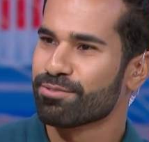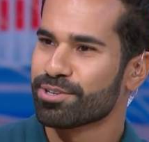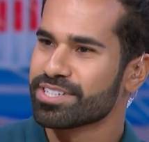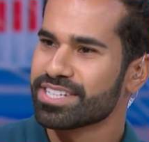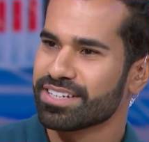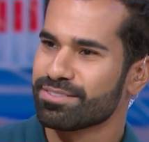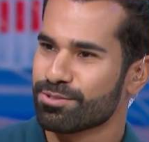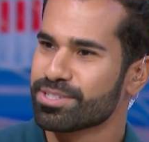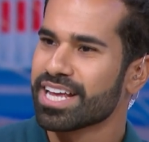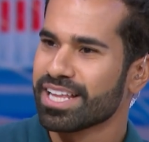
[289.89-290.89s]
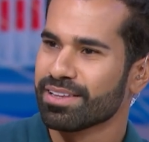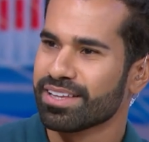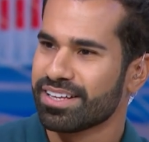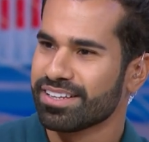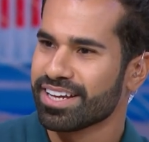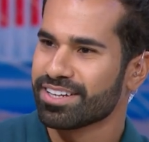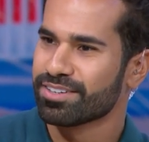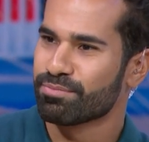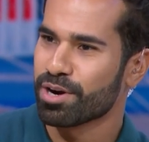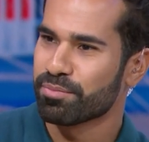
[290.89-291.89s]
for to sell
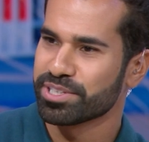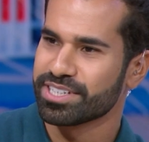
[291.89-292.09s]
like properties.